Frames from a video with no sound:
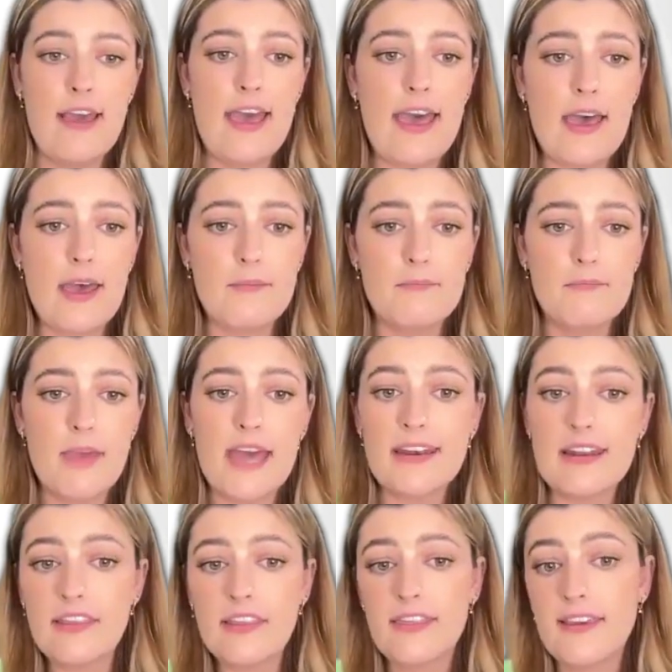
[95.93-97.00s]

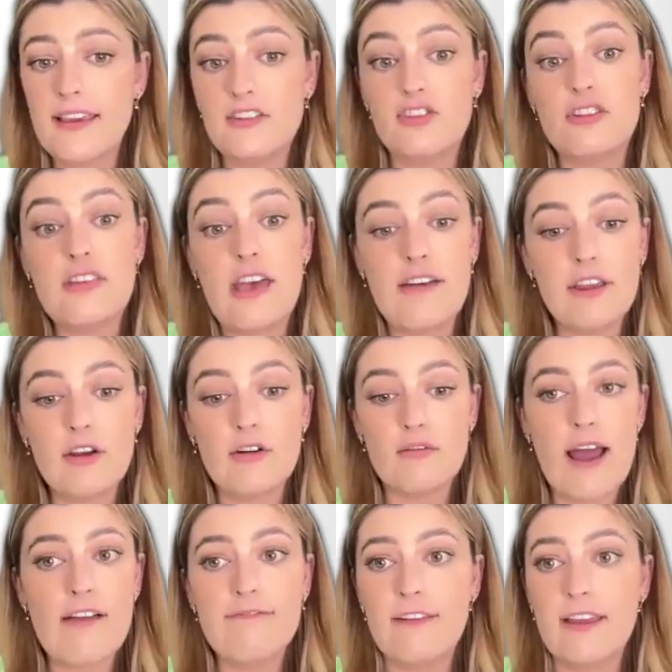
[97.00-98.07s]
Another thing is just having
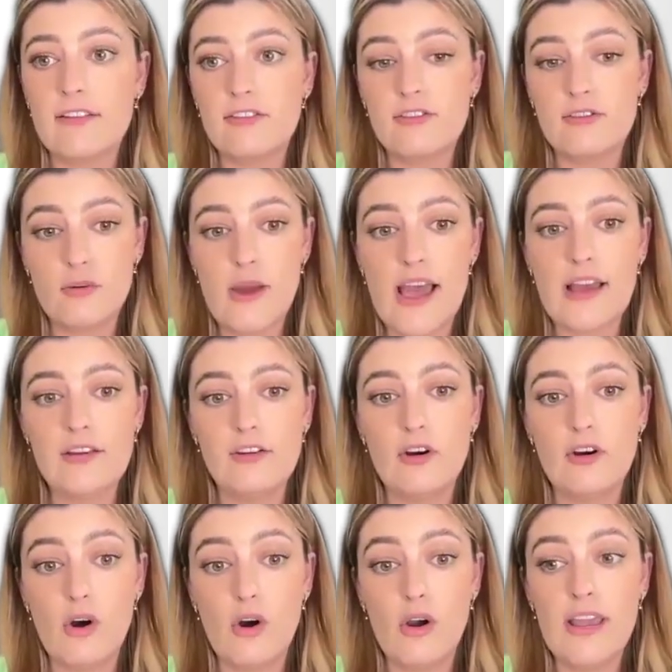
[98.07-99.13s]
graphics throughout
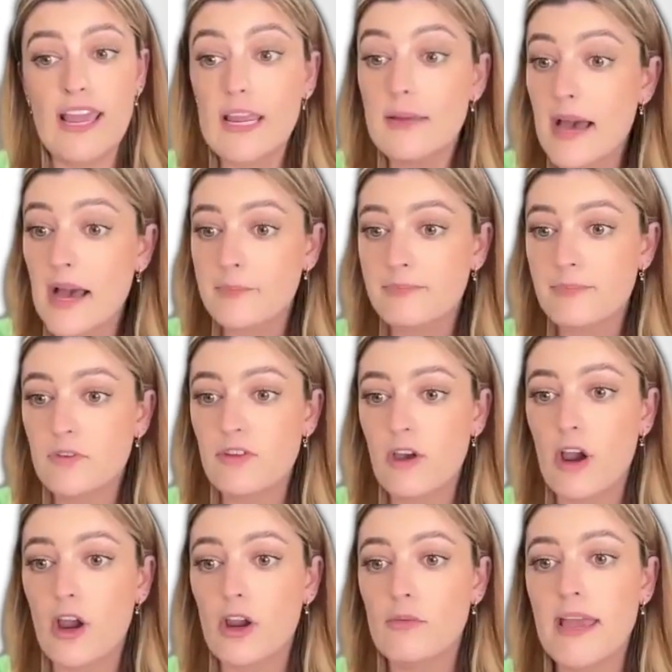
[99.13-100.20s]
your email.
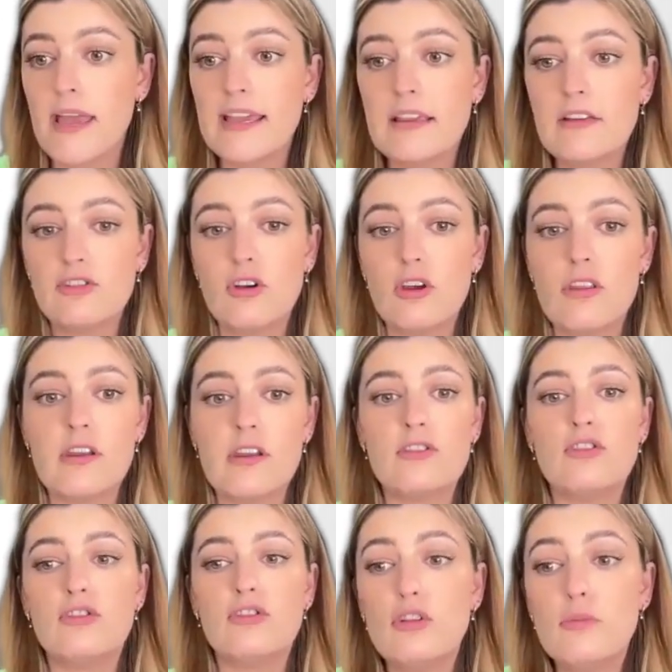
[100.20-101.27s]
So making sure that
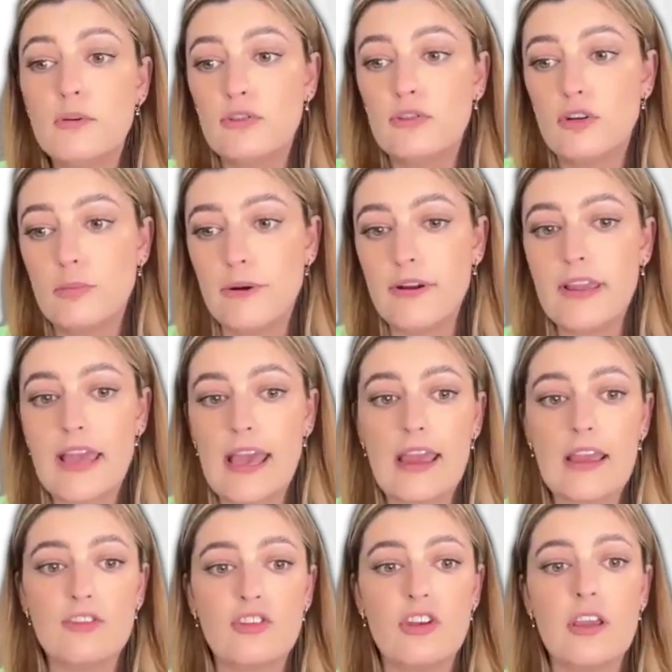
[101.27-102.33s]
it's super
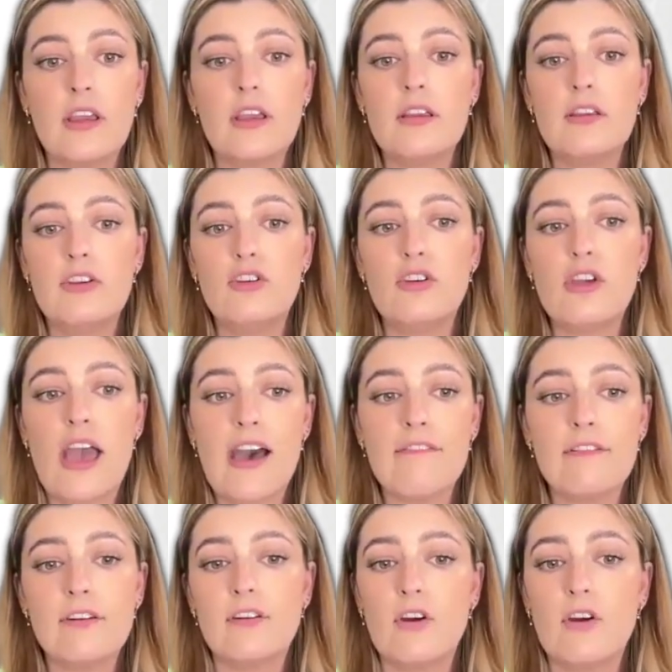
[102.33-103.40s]
engaging. You
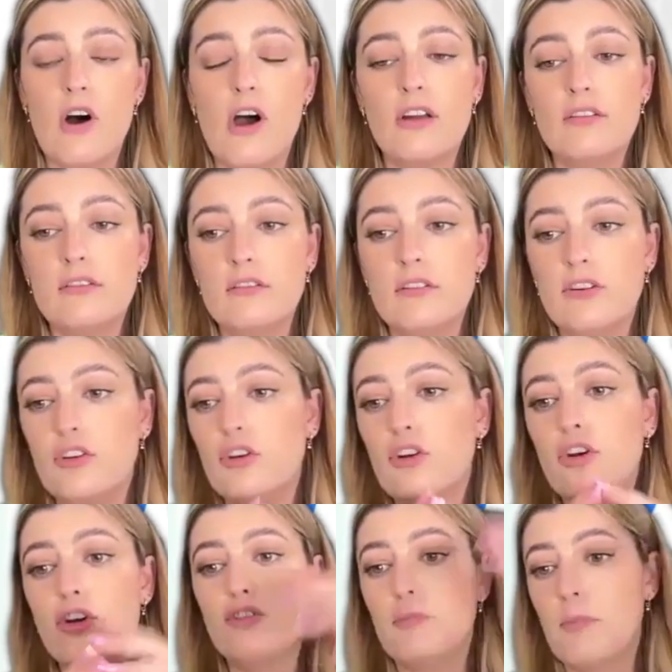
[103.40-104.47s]
haven't got
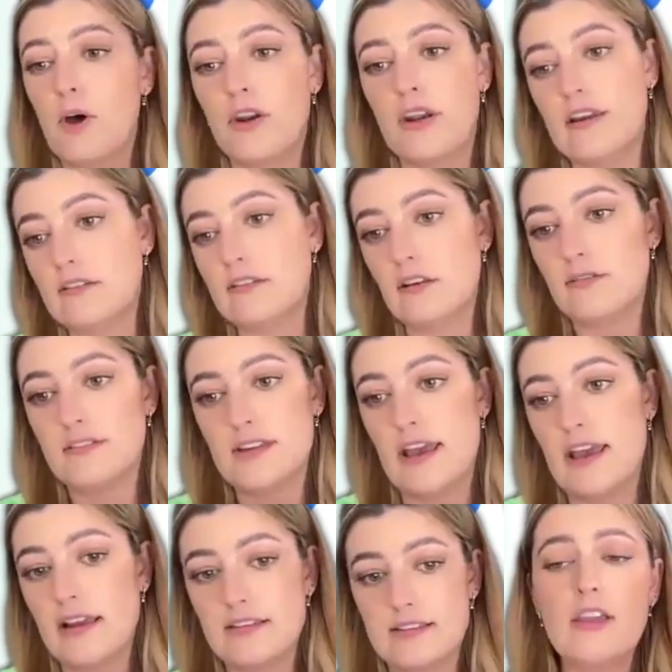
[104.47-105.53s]
huge bodies of
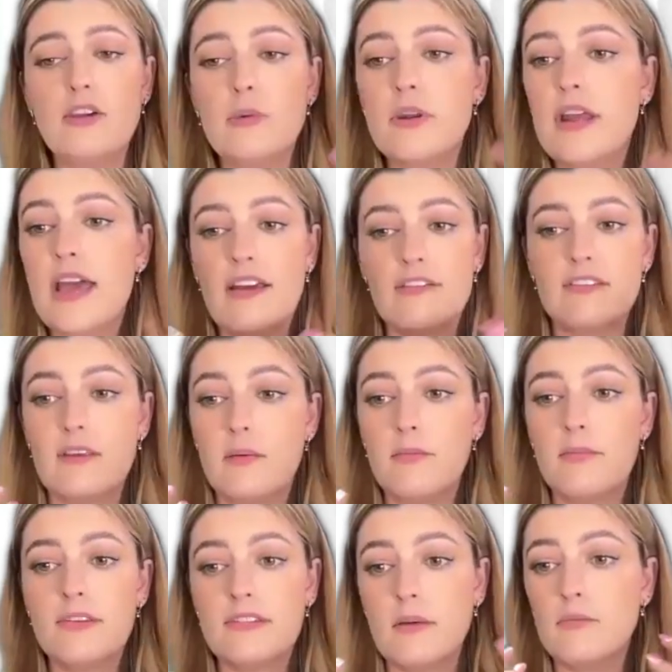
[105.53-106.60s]
text. You want to have
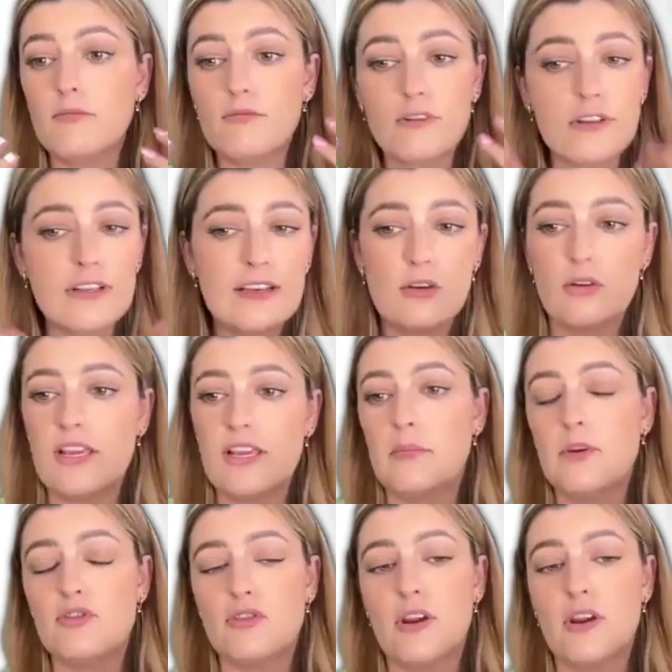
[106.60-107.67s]
some really cool
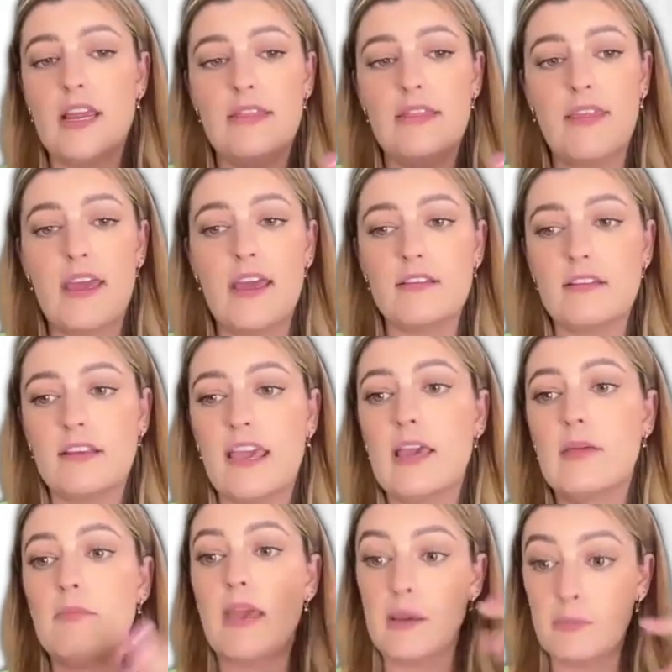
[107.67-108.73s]
imagery in there to
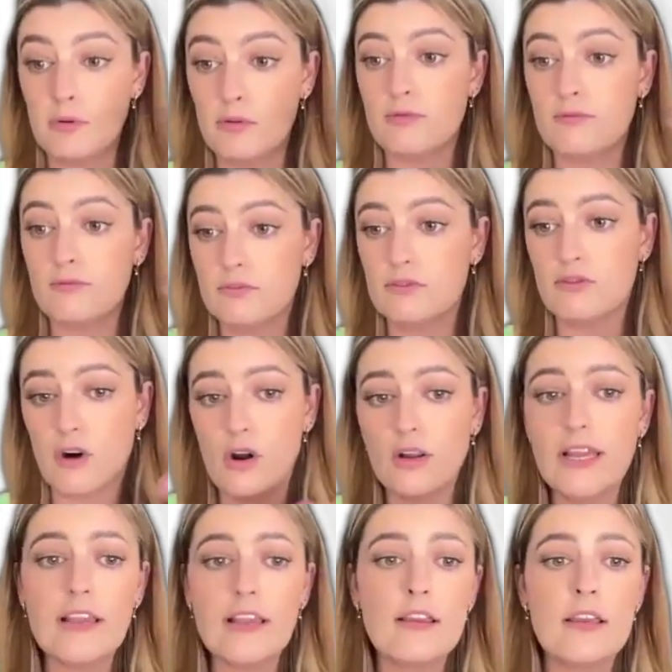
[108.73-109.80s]
keep people
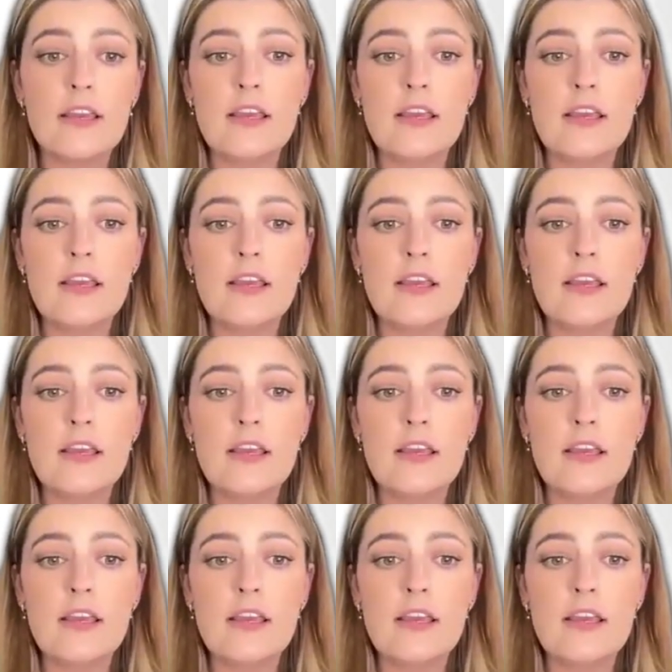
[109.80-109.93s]
scrolling.